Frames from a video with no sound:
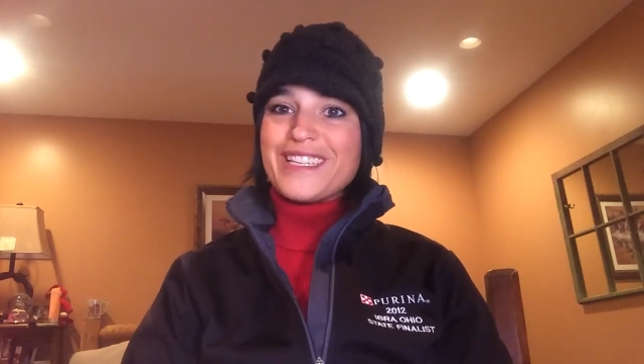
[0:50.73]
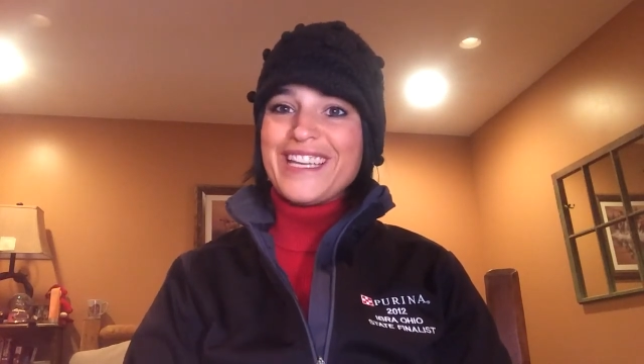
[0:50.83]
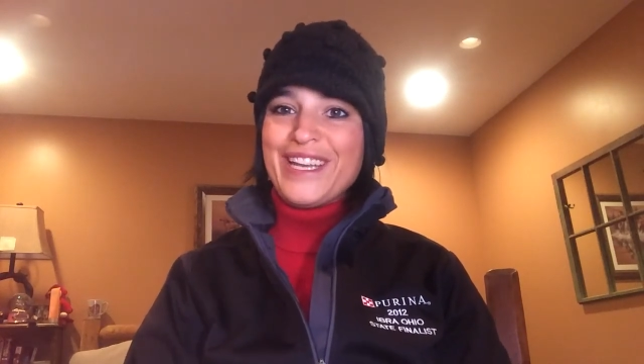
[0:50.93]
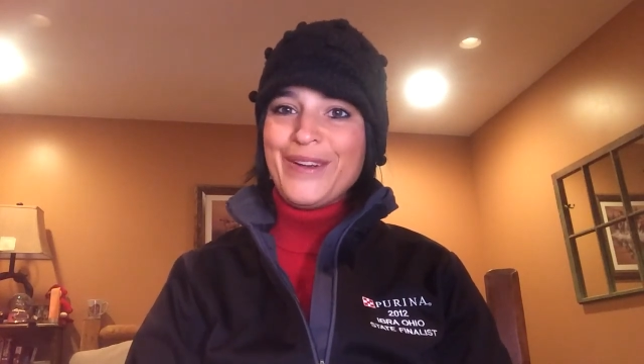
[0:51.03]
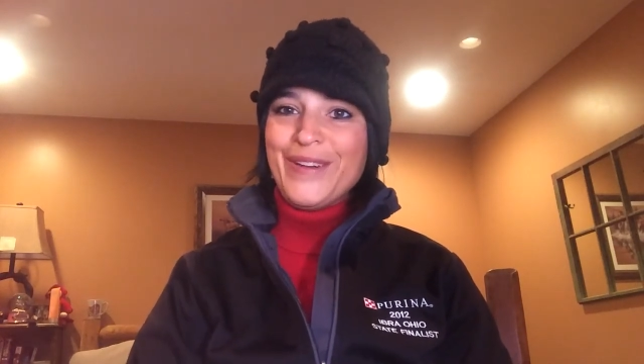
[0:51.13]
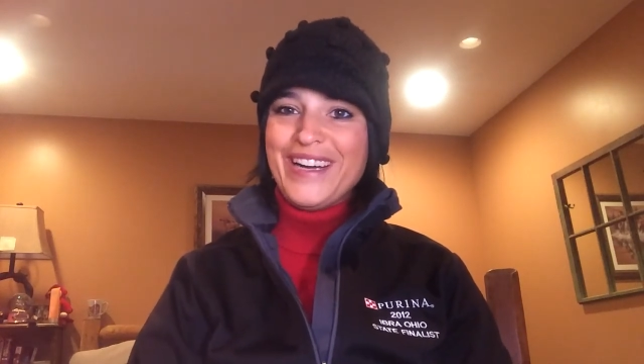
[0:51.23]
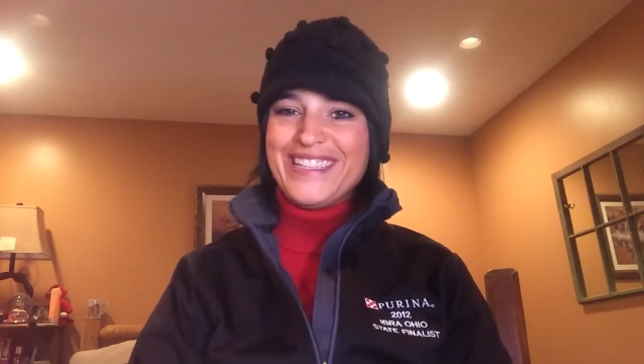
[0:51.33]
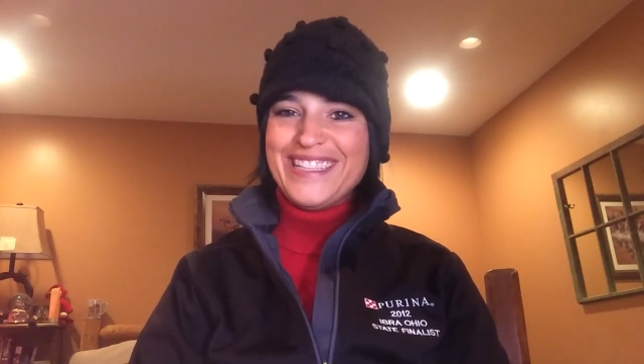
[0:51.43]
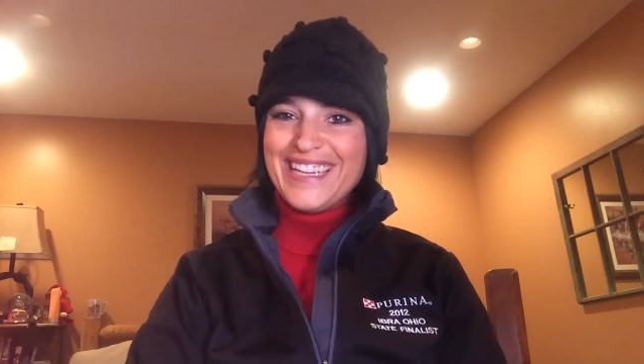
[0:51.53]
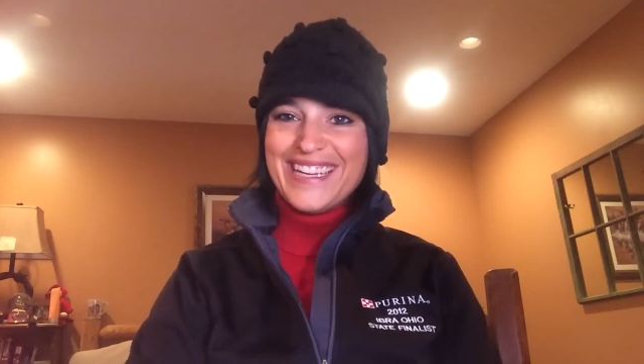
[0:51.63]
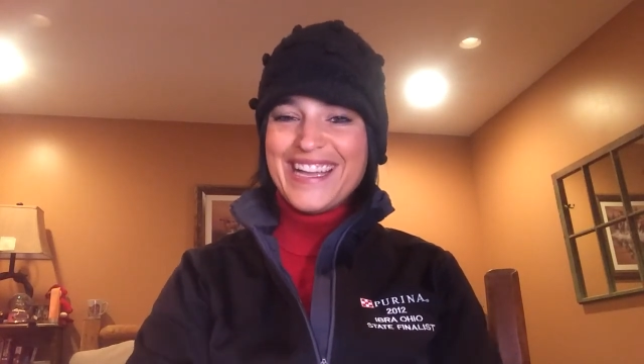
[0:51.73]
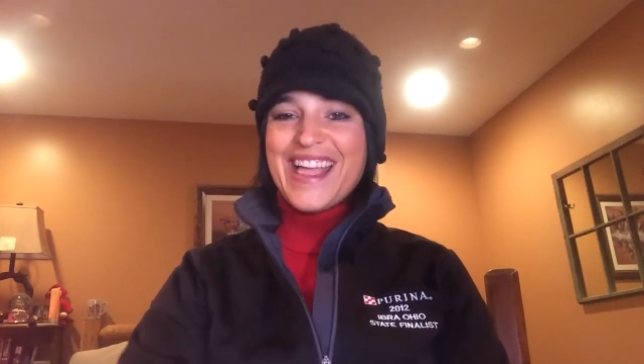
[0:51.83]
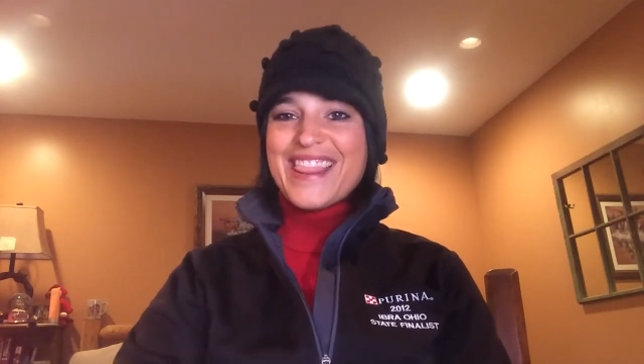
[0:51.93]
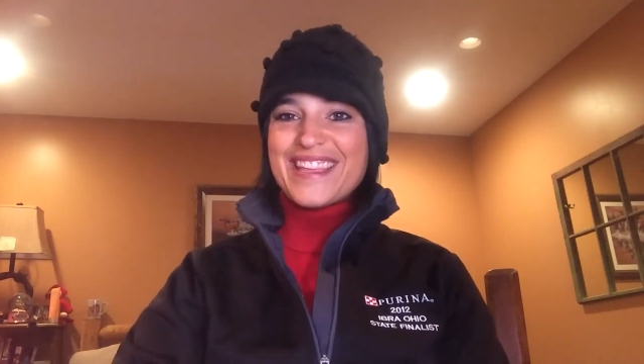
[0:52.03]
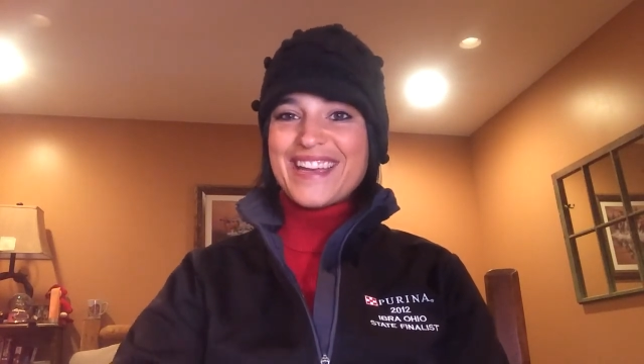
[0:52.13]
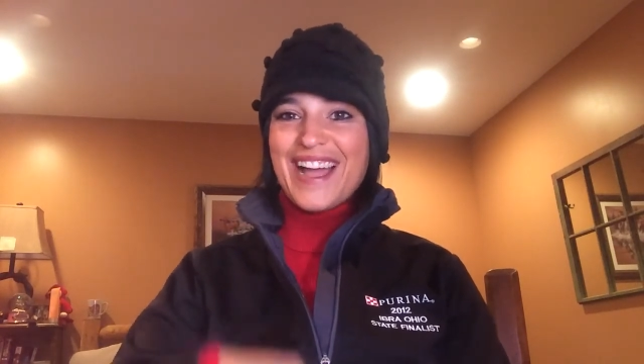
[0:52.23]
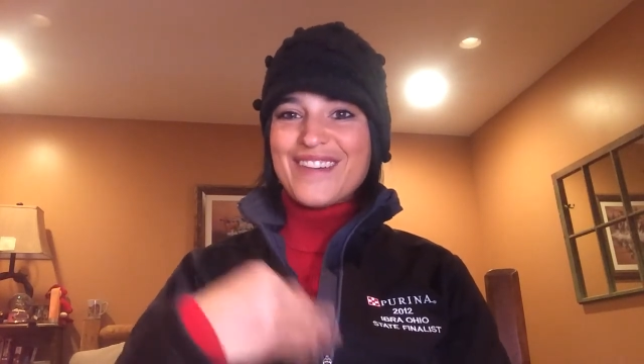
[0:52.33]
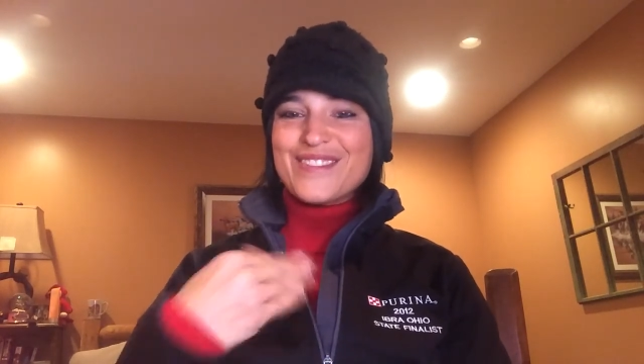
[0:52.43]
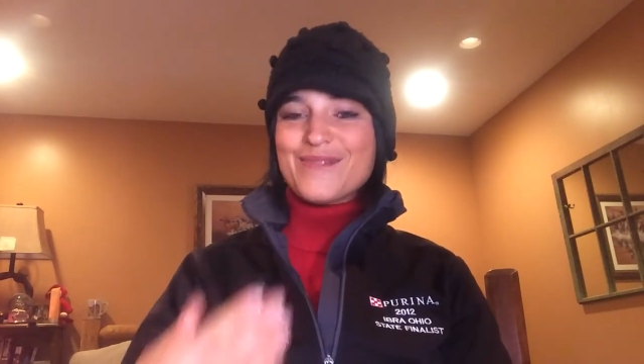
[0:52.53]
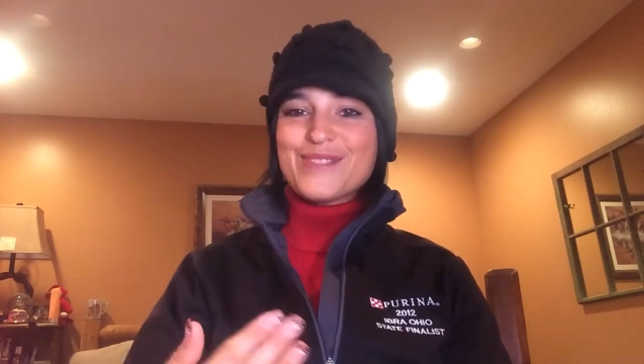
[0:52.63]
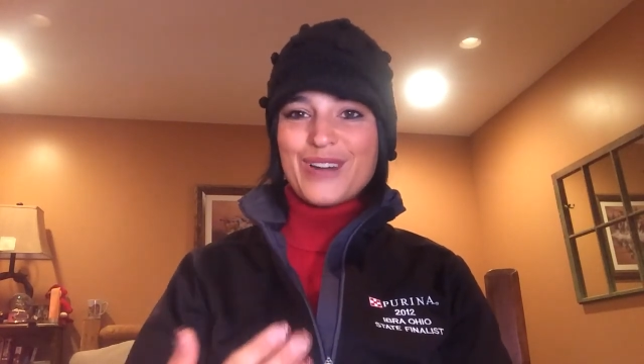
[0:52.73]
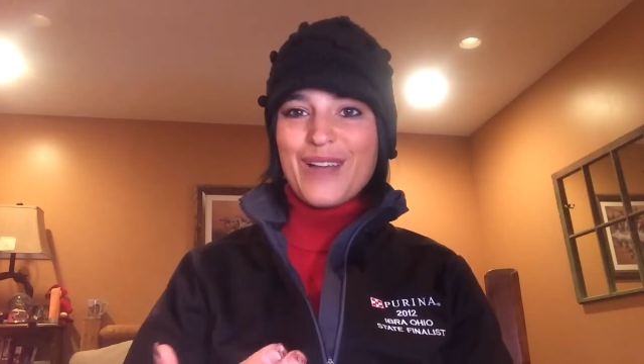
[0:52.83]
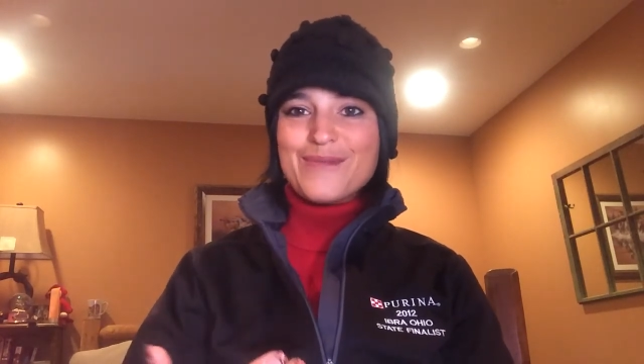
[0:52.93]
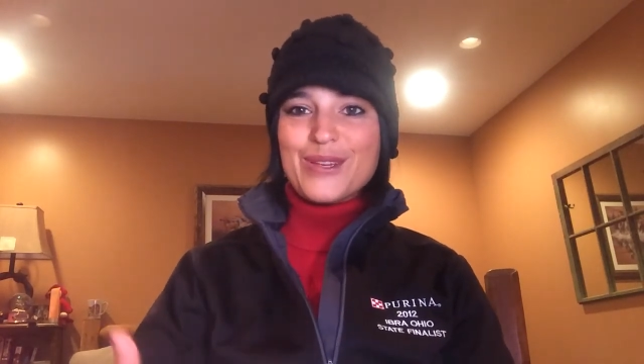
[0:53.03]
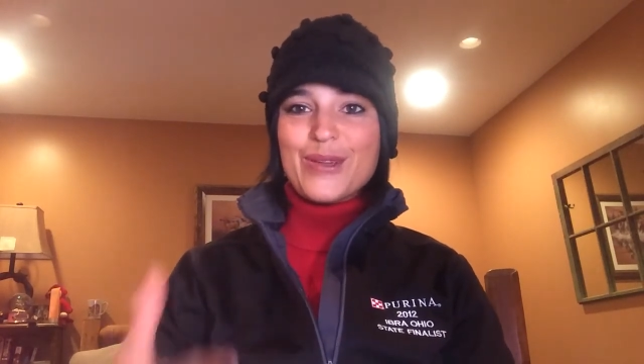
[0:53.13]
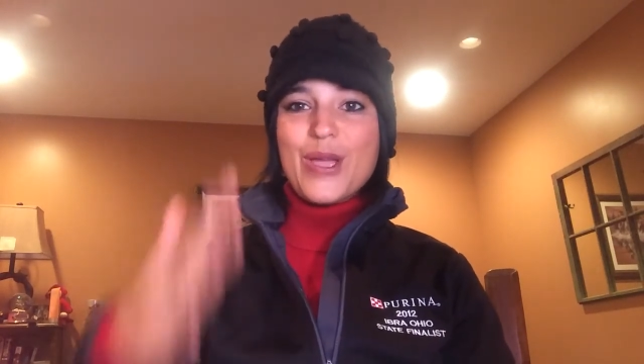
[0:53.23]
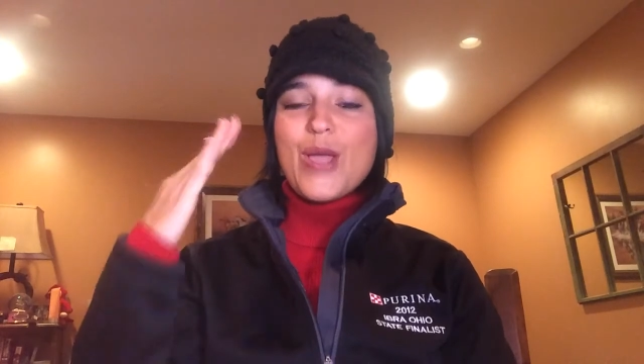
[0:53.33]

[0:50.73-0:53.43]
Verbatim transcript: anyone that I've subscribed to.